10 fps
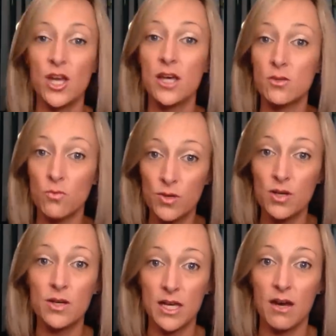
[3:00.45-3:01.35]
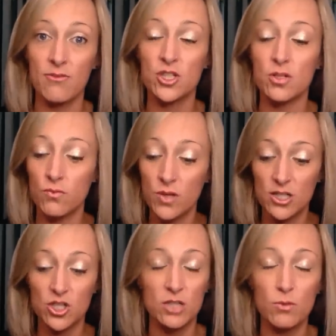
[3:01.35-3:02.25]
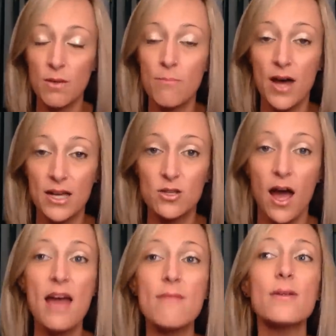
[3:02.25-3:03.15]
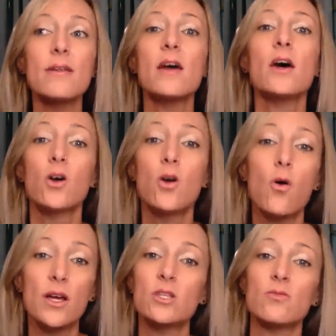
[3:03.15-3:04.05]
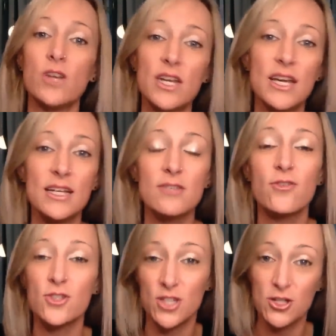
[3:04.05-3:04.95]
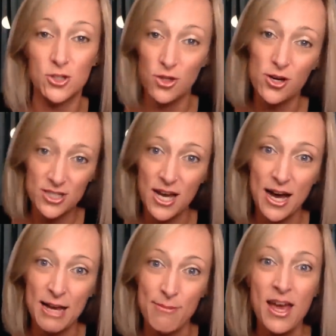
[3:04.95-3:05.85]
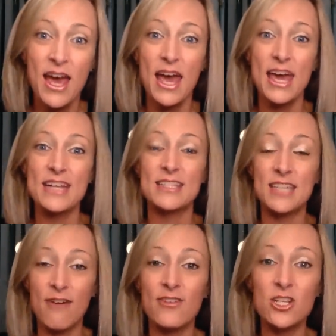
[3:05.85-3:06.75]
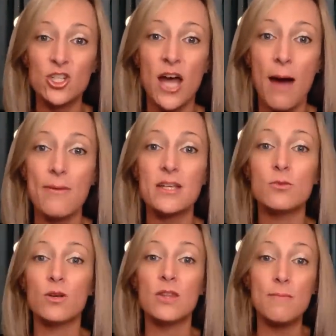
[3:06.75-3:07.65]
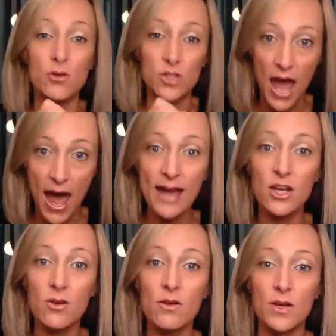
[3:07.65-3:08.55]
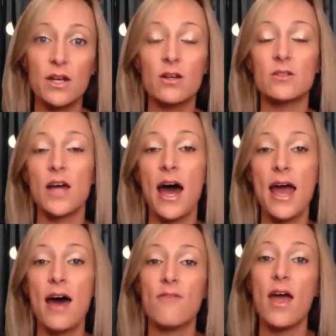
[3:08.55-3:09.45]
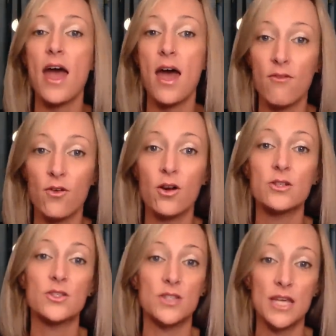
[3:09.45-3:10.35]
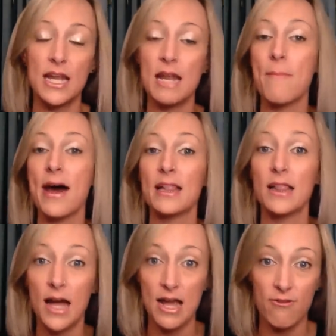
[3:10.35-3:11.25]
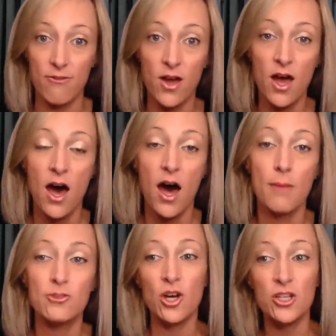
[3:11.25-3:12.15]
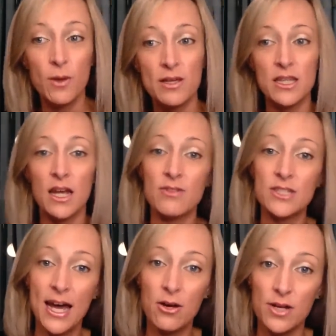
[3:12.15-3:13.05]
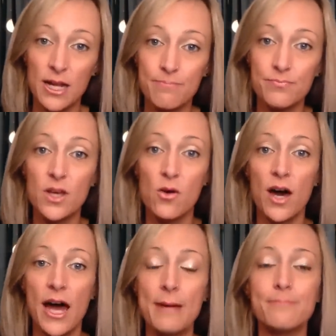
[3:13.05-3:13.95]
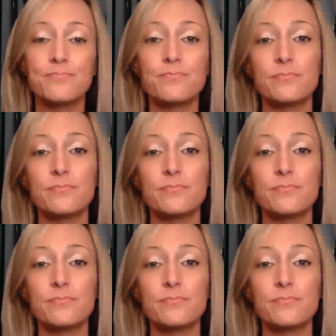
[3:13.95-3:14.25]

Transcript: She has a real gift. She real she's one of the best. I've been going to readings for such a long time. And Stephanie Schapp is one of the most accurate readers I have ever seen in my life. Um, she also has a lot of integrity. Okay.